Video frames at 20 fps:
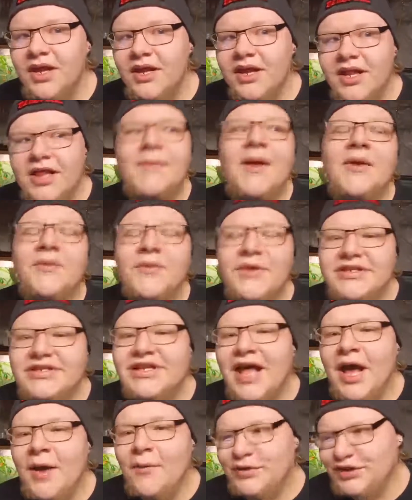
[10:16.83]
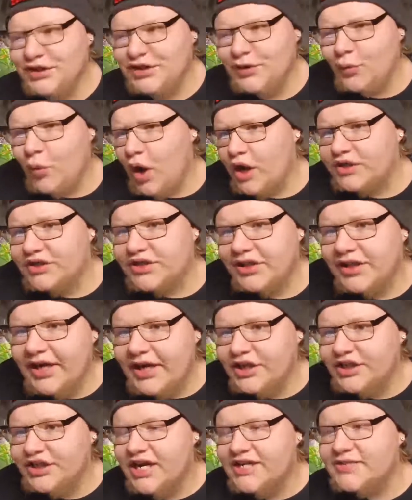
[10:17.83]
The main reason that was just to watch the
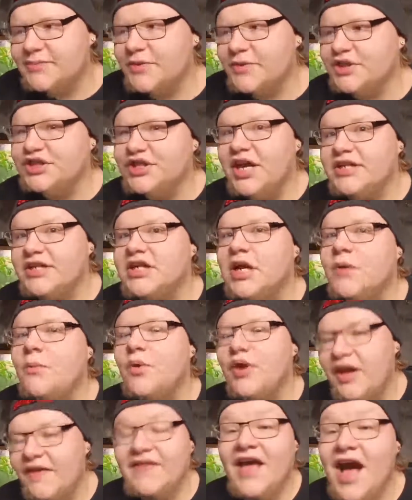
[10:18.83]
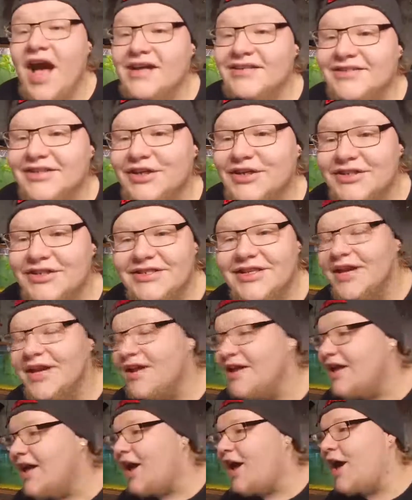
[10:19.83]
lady chase them because she had trouble getting the Oscars.
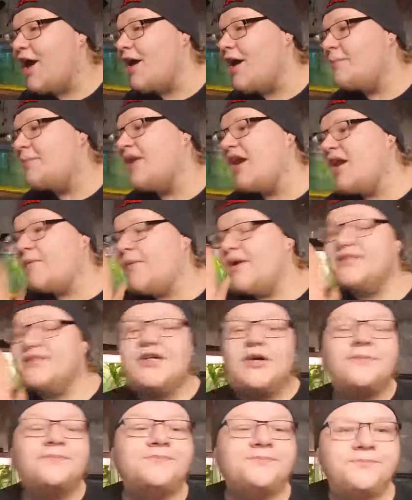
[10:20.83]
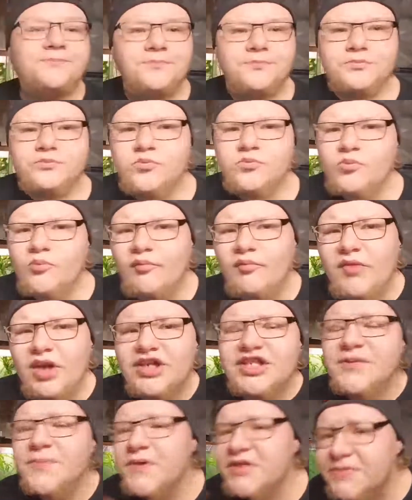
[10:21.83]
But anyway, so
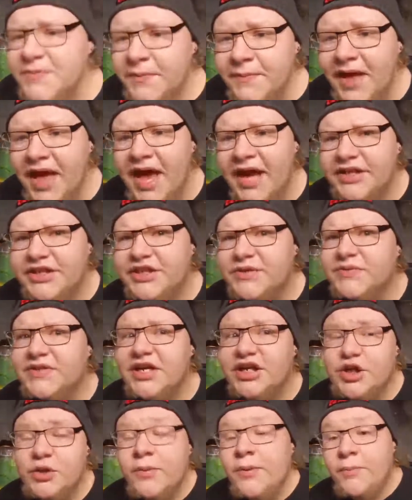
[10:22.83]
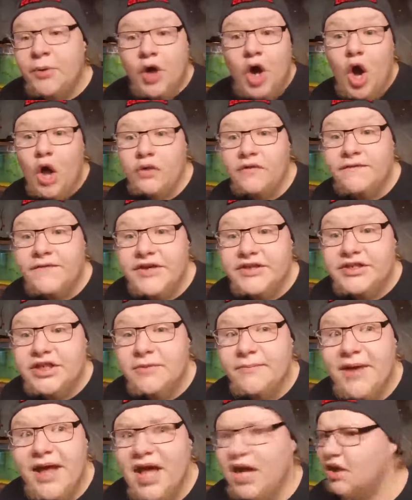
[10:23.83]
she puts them in bags. She was like, "You want me to put all the
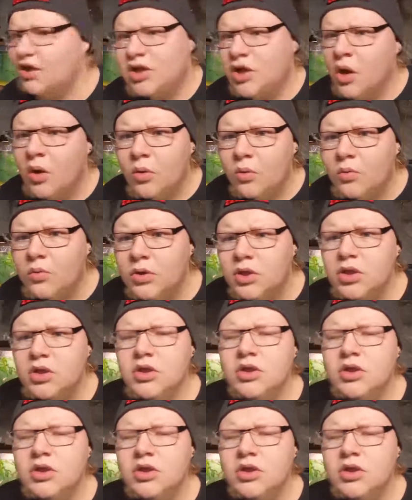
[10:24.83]
fish in a bag?" No.